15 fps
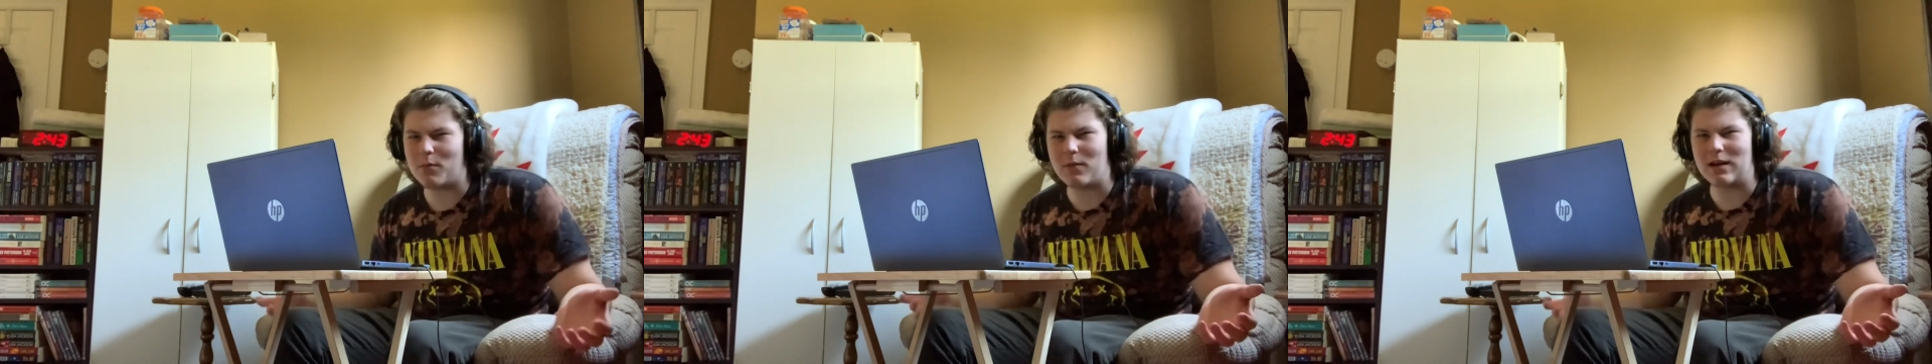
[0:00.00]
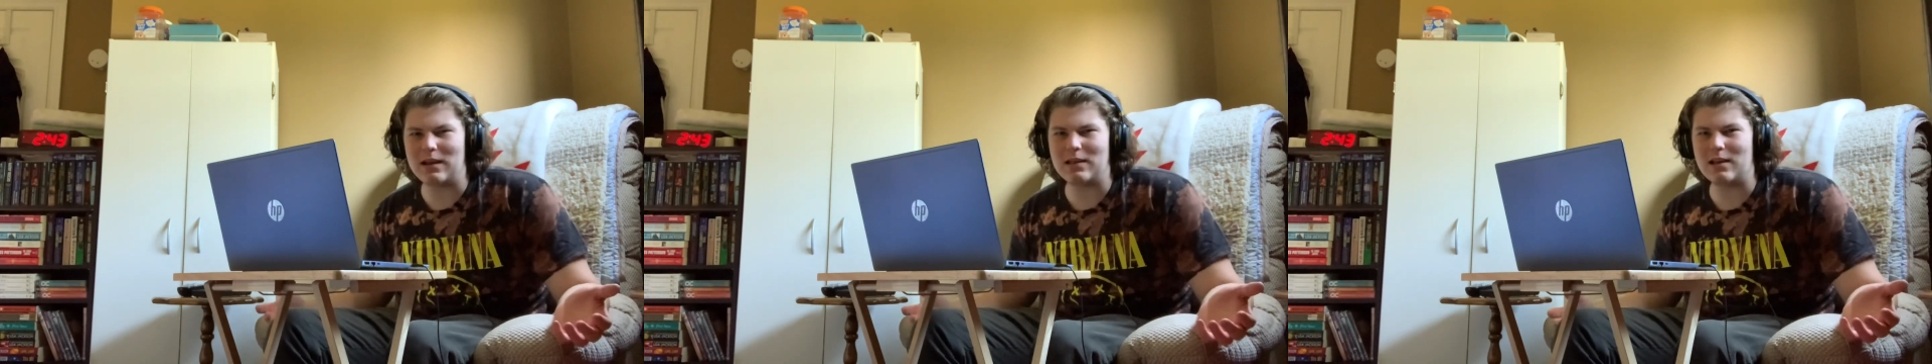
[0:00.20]

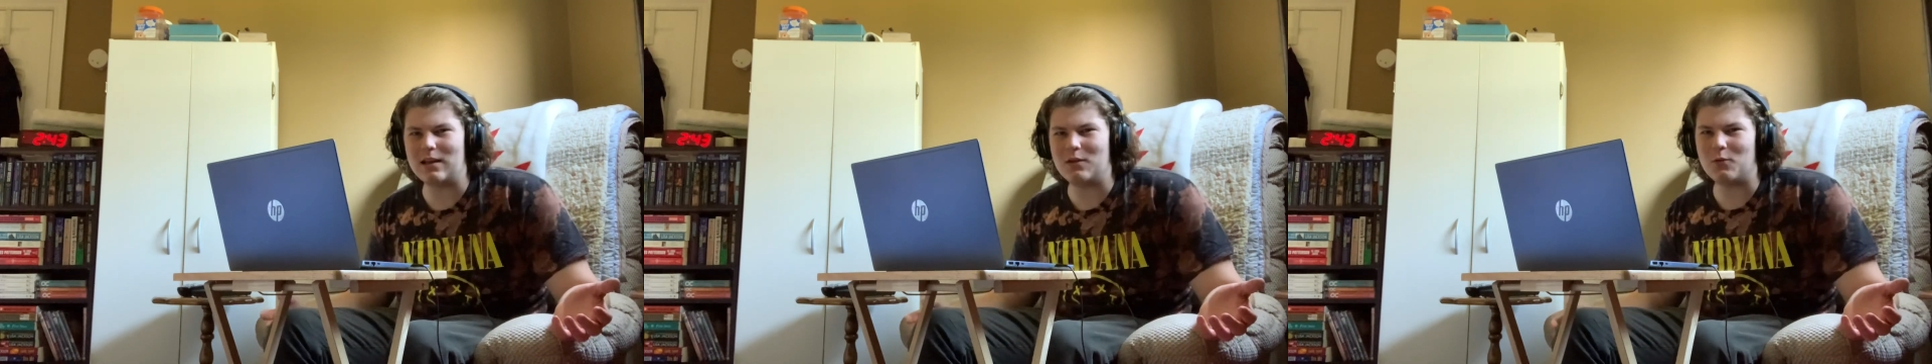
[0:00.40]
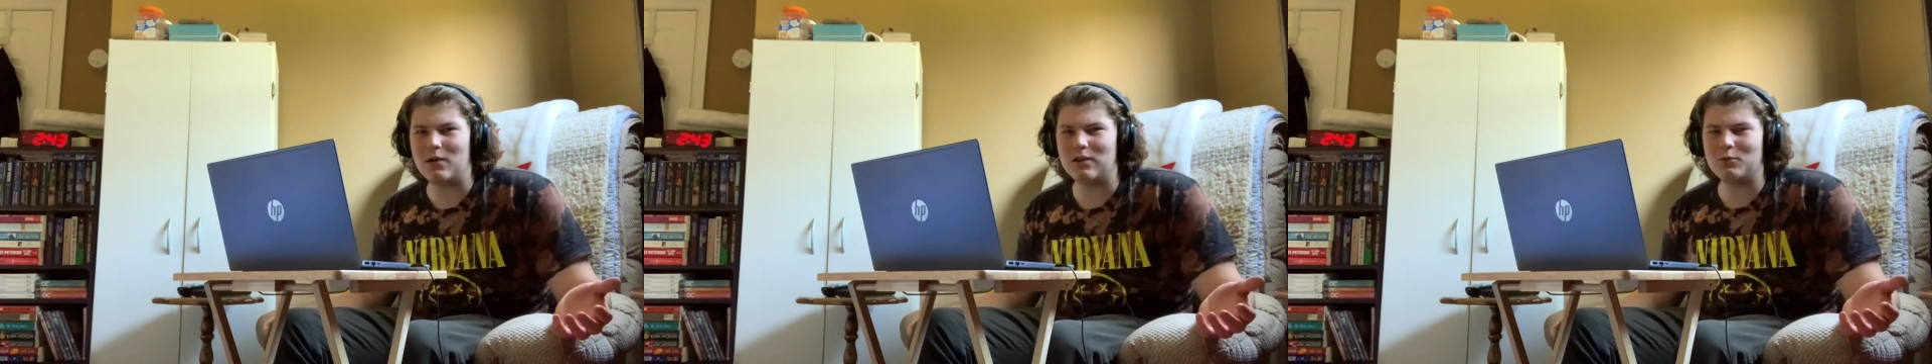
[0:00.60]
money than
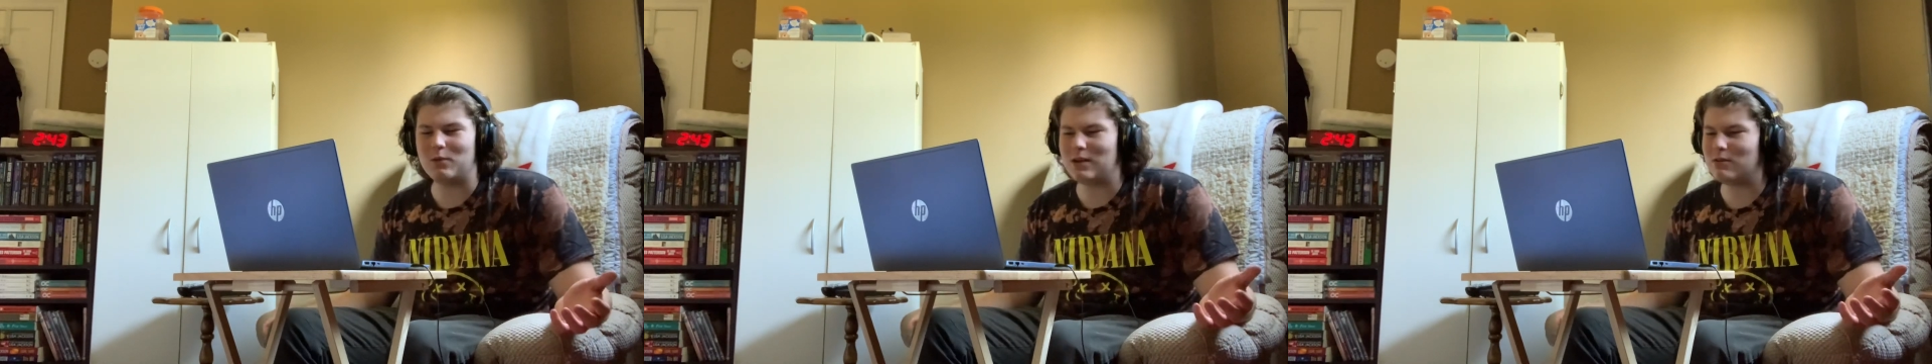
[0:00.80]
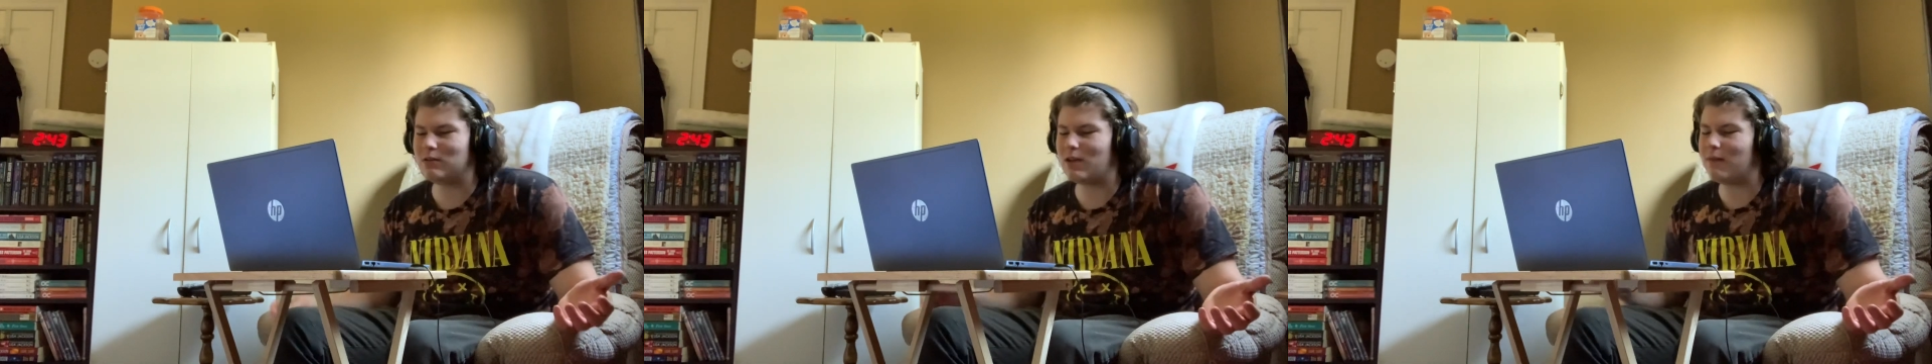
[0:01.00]
he was when
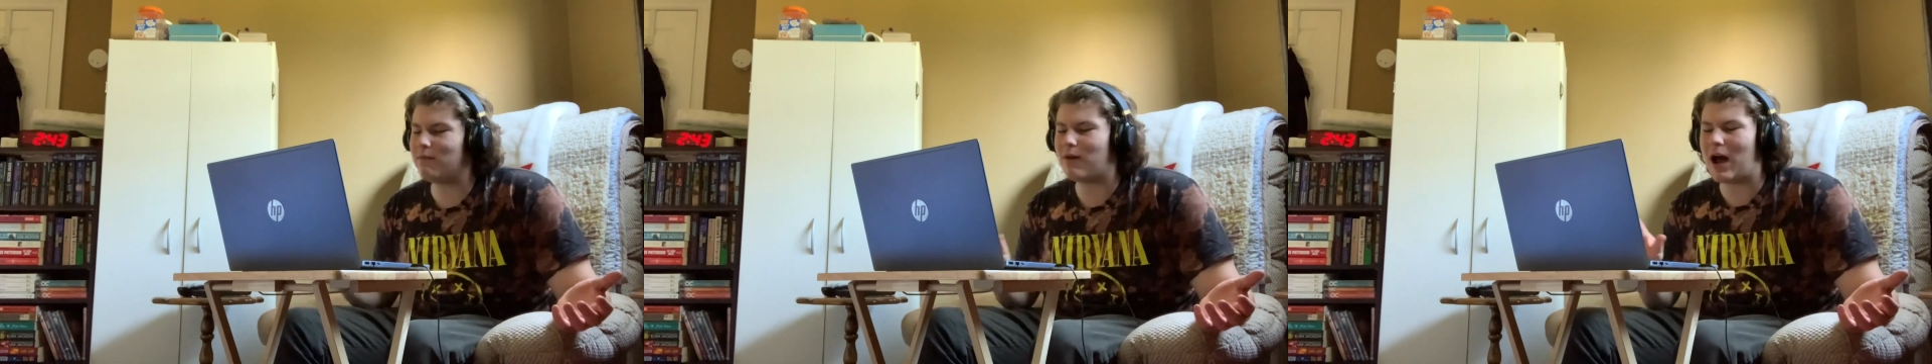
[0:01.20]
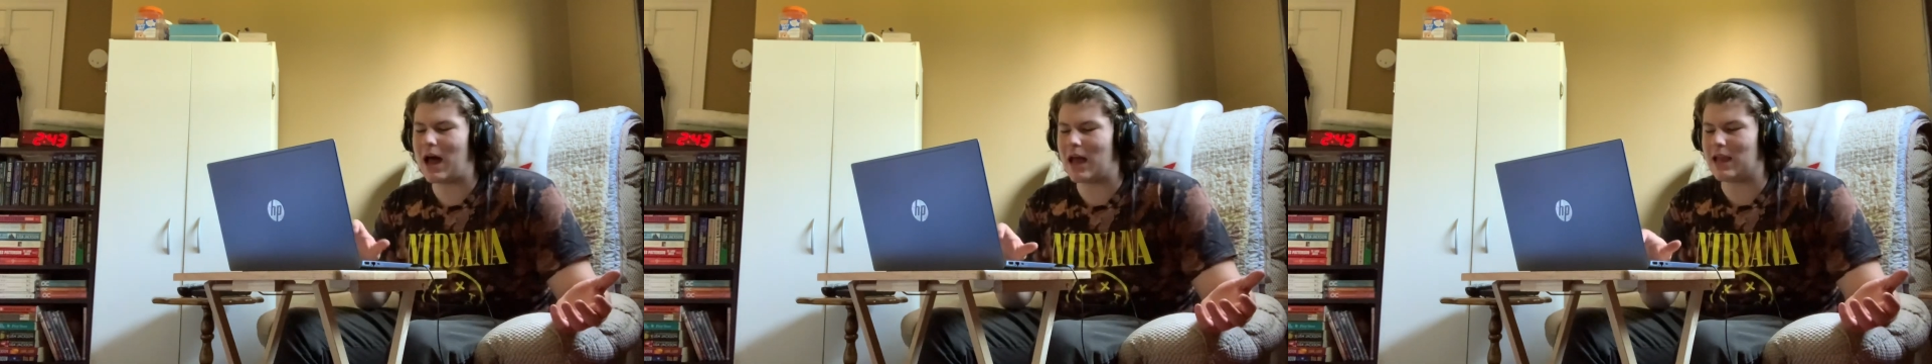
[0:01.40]
he was on
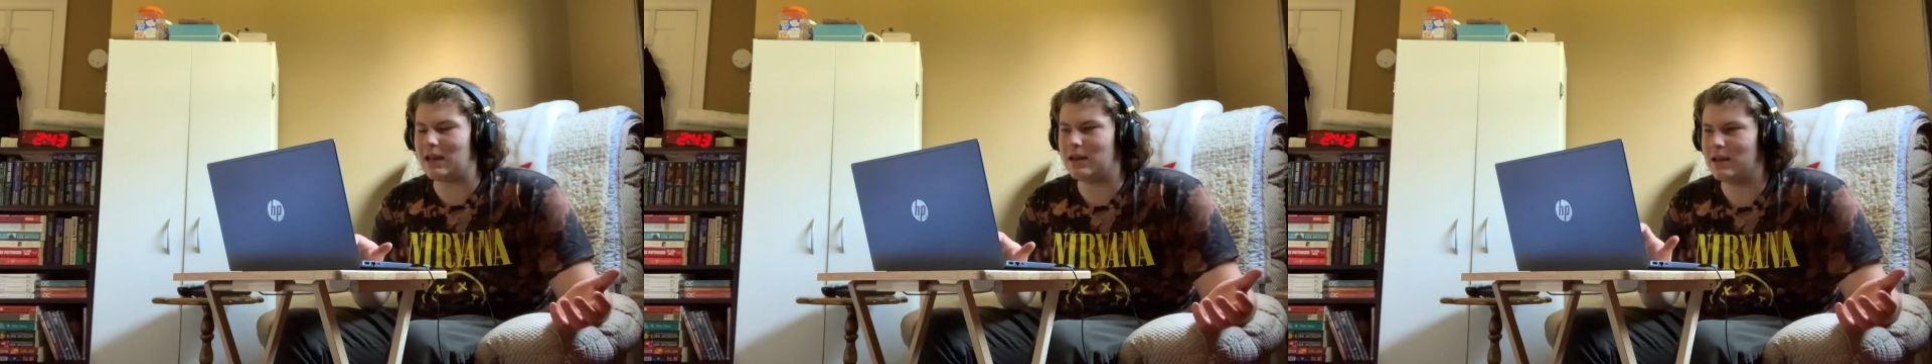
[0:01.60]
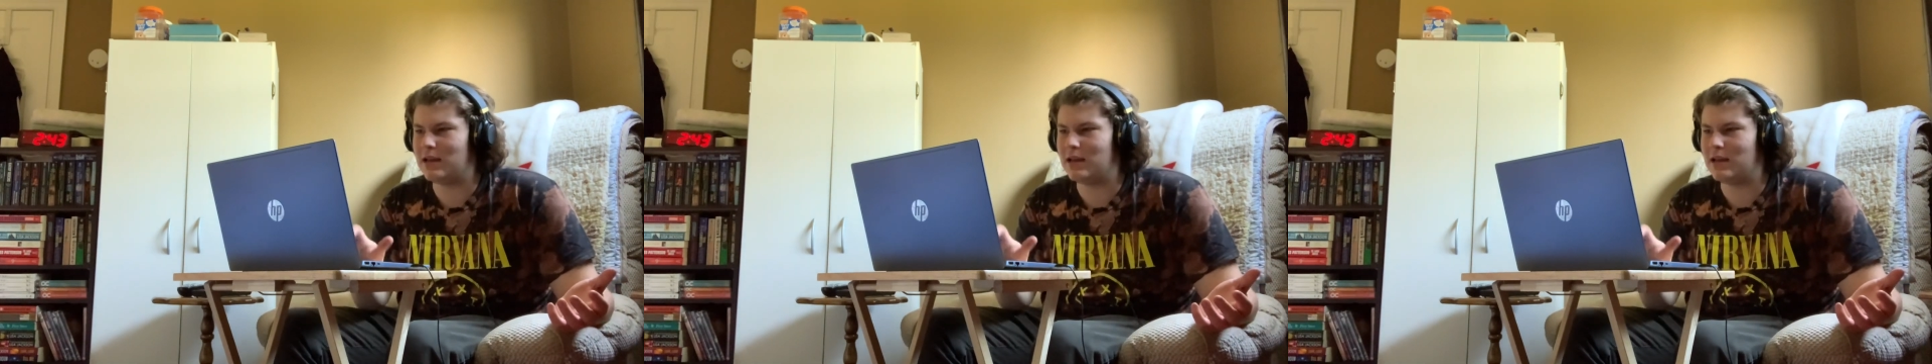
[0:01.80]
Vine.